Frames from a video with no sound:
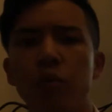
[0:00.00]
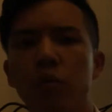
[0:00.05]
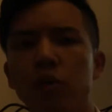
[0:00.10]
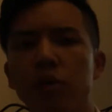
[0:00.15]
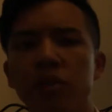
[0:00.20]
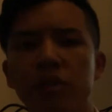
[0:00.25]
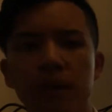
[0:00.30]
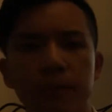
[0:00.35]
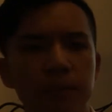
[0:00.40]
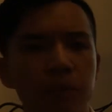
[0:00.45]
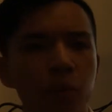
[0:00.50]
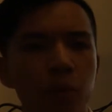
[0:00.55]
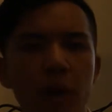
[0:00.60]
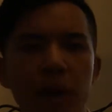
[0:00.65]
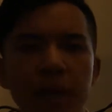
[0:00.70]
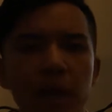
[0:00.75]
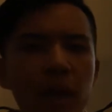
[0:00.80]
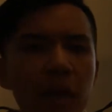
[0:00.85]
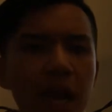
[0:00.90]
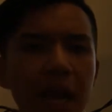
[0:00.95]
was
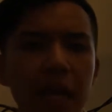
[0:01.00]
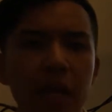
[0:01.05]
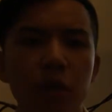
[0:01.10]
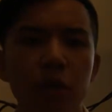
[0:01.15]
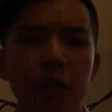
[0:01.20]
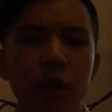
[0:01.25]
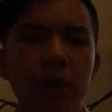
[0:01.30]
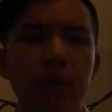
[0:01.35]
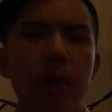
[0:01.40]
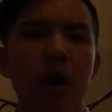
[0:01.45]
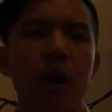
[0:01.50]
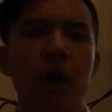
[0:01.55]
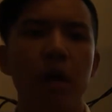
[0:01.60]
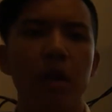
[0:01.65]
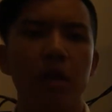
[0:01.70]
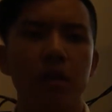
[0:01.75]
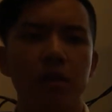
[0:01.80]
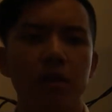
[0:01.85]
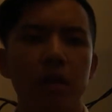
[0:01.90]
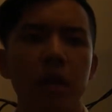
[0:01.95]
subdivided in 3
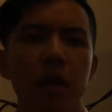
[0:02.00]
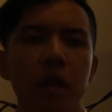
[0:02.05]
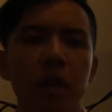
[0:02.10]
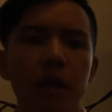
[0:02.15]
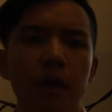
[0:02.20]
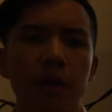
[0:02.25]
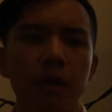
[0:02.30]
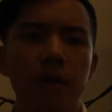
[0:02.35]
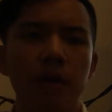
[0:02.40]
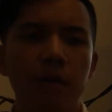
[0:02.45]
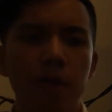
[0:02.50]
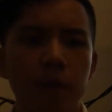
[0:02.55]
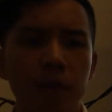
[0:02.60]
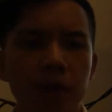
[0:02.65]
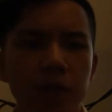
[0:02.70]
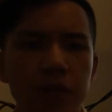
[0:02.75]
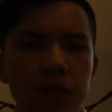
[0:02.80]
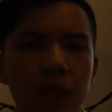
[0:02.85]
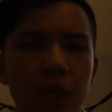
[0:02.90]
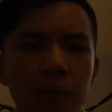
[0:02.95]
parts.
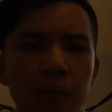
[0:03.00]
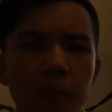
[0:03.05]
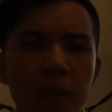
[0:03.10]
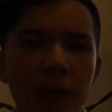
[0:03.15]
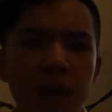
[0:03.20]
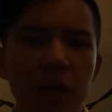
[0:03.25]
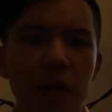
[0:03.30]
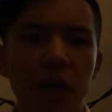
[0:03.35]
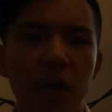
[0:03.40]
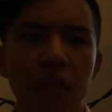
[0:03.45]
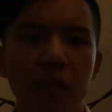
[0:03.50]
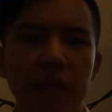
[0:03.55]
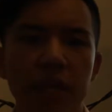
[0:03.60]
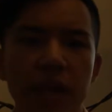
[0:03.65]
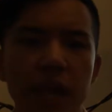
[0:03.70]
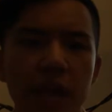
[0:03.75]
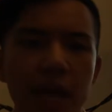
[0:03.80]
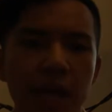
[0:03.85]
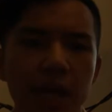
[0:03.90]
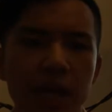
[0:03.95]
First, beginning with
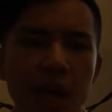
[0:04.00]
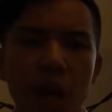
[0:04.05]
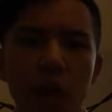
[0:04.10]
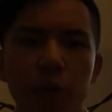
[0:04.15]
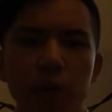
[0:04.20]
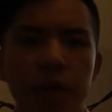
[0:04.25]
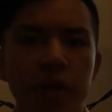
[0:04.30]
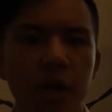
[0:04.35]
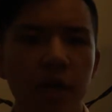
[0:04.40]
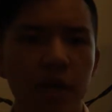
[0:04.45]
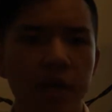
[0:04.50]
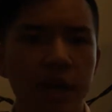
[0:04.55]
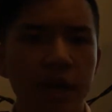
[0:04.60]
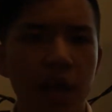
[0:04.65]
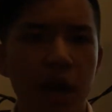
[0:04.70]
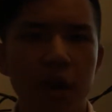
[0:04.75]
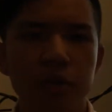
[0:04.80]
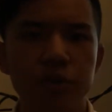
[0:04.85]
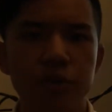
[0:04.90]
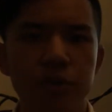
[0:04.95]
anaerobically
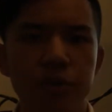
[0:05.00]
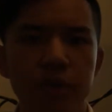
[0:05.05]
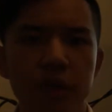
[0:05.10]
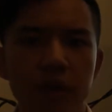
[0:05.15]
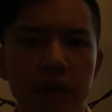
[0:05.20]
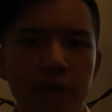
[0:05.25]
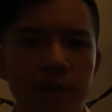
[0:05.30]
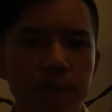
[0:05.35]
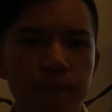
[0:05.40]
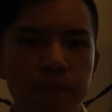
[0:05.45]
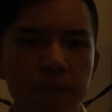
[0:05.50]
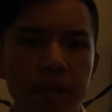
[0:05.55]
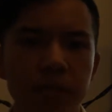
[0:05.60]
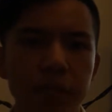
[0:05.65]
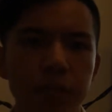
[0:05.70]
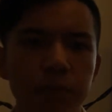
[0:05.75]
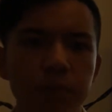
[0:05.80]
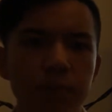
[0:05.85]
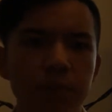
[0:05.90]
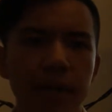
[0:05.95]
culturing of
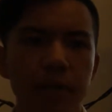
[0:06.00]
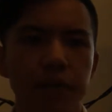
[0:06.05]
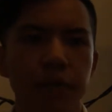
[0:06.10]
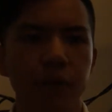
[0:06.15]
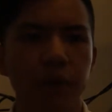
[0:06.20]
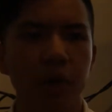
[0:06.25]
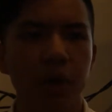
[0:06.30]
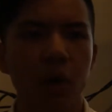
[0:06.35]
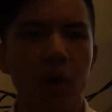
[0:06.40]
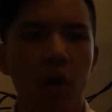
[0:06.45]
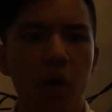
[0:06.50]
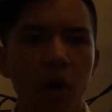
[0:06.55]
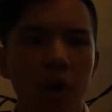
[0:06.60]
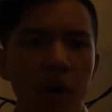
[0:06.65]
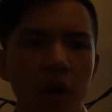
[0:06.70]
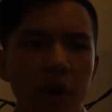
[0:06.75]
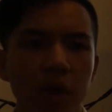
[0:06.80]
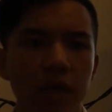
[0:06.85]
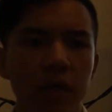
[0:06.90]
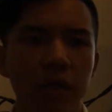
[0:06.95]
mixed bacteria
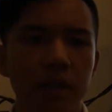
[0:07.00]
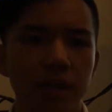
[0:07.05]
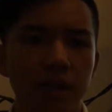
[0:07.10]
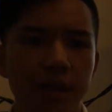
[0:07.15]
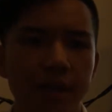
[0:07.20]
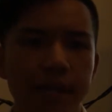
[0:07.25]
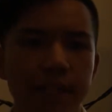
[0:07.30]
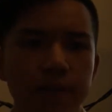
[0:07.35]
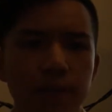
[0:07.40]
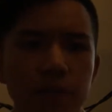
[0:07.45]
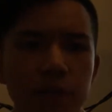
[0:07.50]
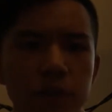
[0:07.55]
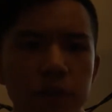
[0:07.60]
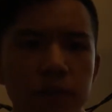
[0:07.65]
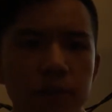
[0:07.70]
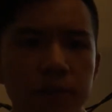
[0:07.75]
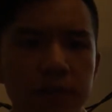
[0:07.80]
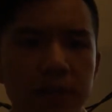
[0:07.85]
on glass bottom